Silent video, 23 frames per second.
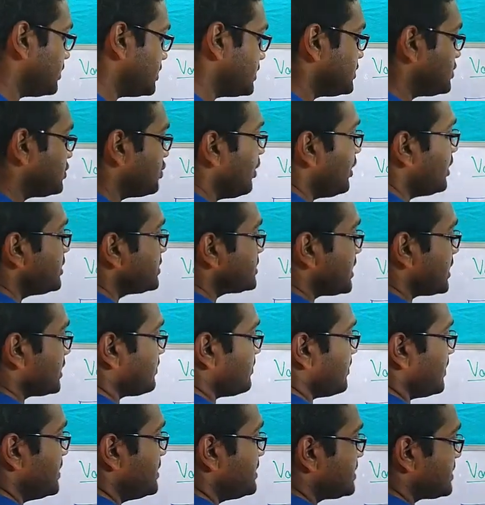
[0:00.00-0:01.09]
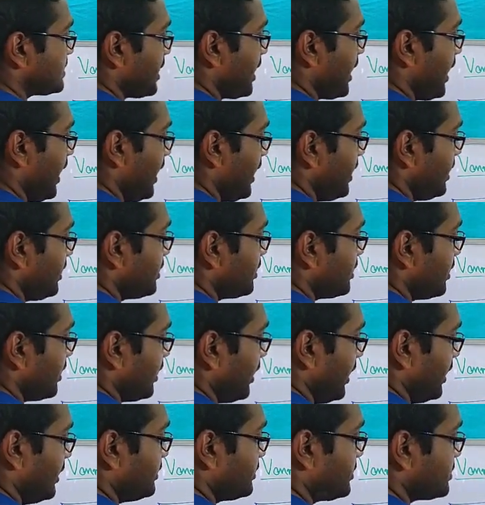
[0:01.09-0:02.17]
Disjoint set means A
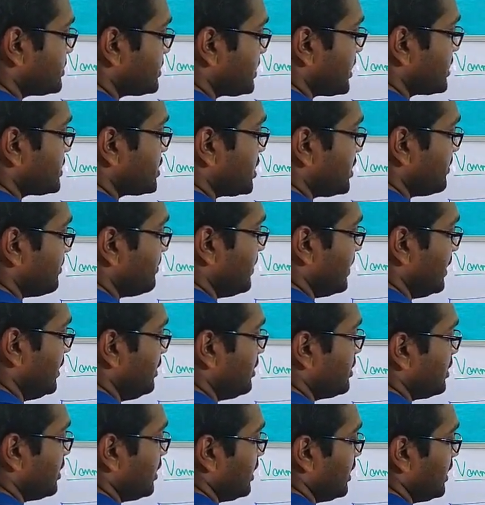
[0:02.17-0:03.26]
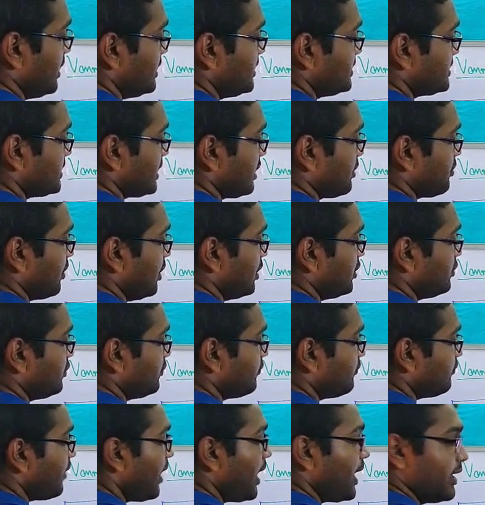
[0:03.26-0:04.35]
intersection B is equal to
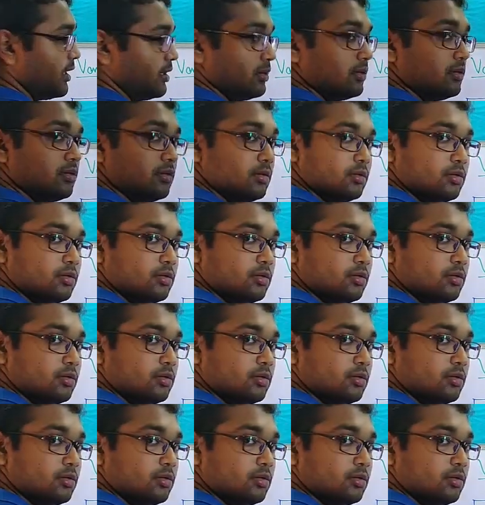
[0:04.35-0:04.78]
phi.